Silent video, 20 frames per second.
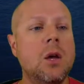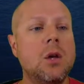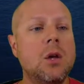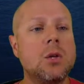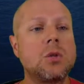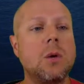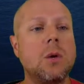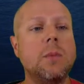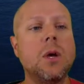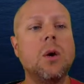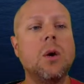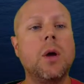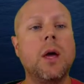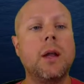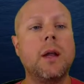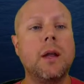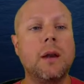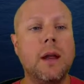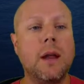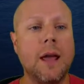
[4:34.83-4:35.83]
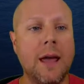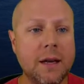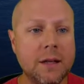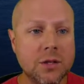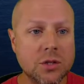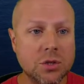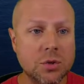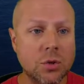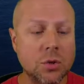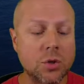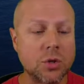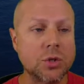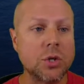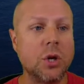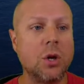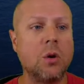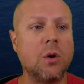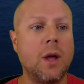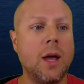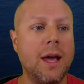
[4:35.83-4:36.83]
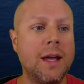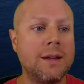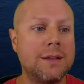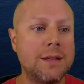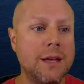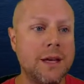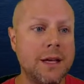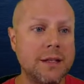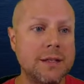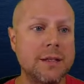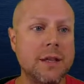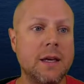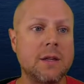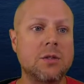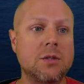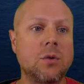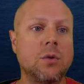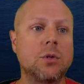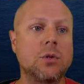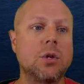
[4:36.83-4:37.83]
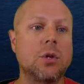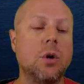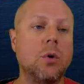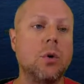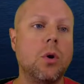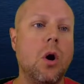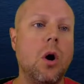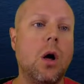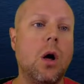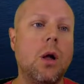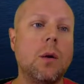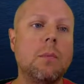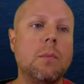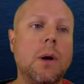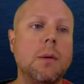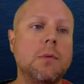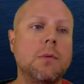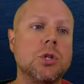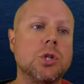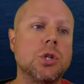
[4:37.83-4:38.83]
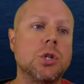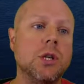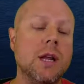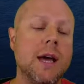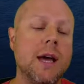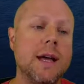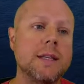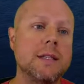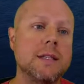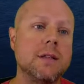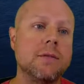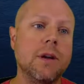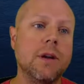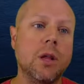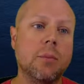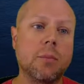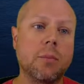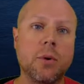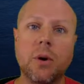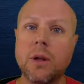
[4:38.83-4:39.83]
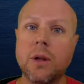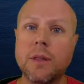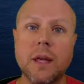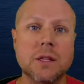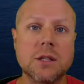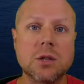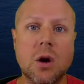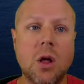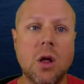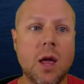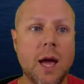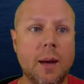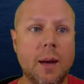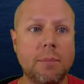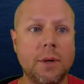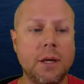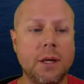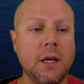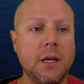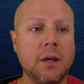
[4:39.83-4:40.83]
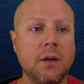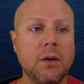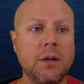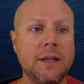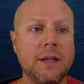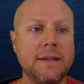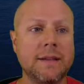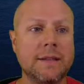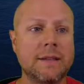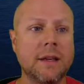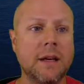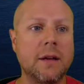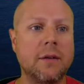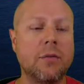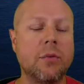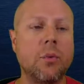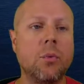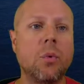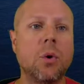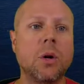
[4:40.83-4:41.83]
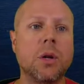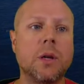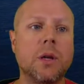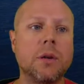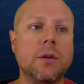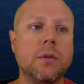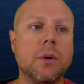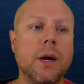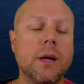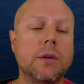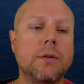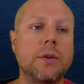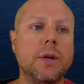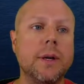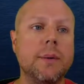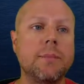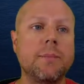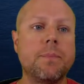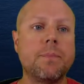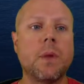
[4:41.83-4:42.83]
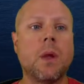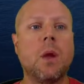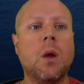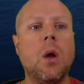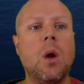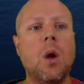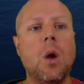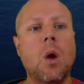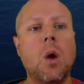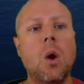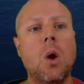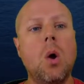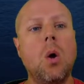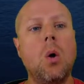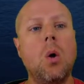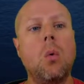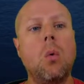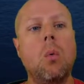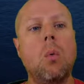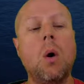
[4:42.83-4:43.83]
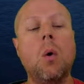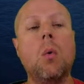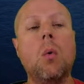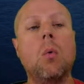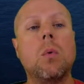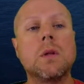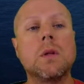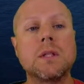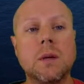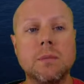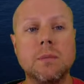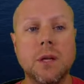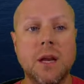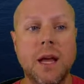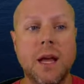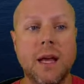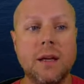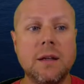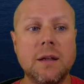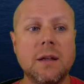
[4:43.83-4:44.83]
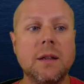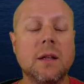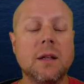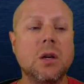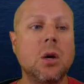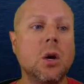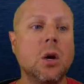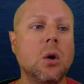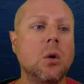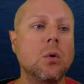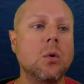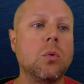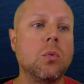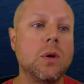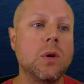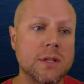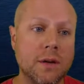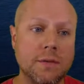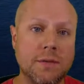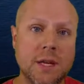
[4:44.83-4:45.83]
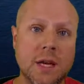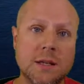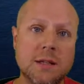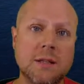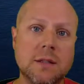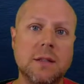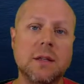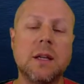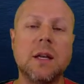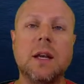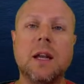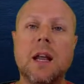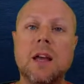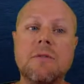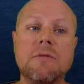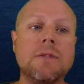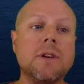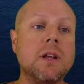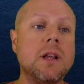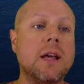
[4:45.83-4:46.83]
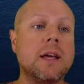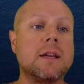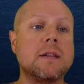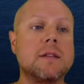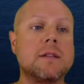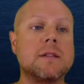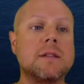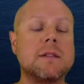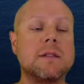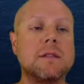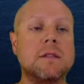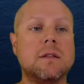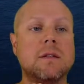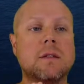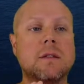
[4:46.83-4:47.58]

So I'm going to go ahead and edit the source code and test that source code on my machine as a developer, and that's all happening here inside of the working directory. Well, once I'm done editing the code, once I've tested it and I feel like it's